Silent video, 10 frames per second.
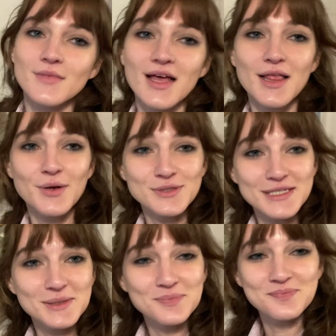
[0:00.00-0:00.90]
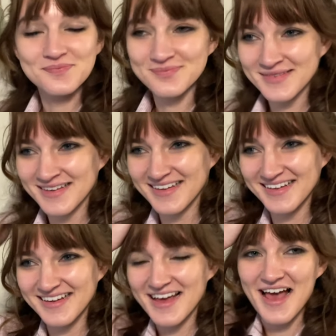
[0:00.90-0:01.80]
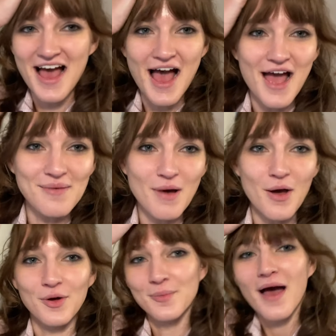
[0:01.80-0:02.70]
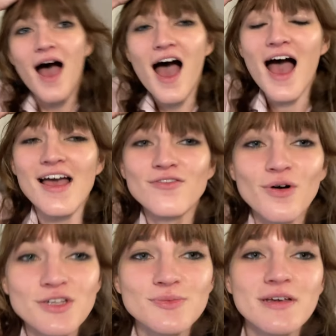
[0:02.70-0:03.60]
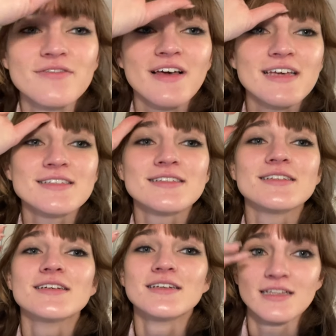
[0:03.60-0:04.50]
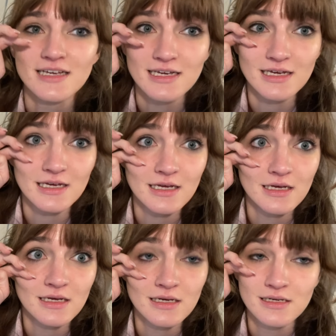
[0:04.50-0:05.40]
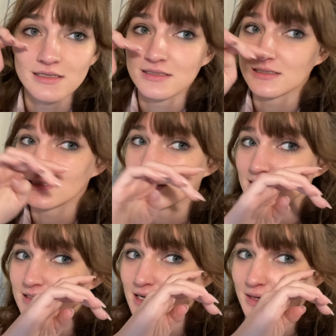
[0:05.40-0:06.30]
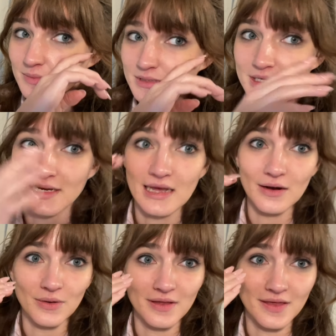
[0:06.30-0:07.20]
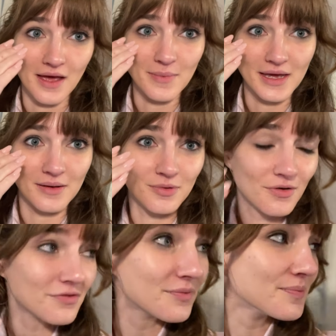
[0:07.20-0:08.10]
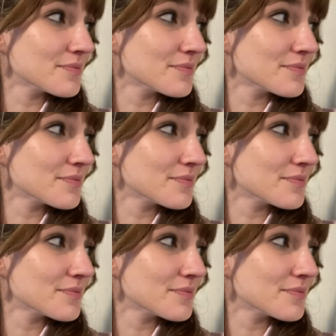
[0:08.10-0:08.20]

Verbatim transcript: Hello team. I'm home. I've washed my face like six times and I cannot get the eye makeup off.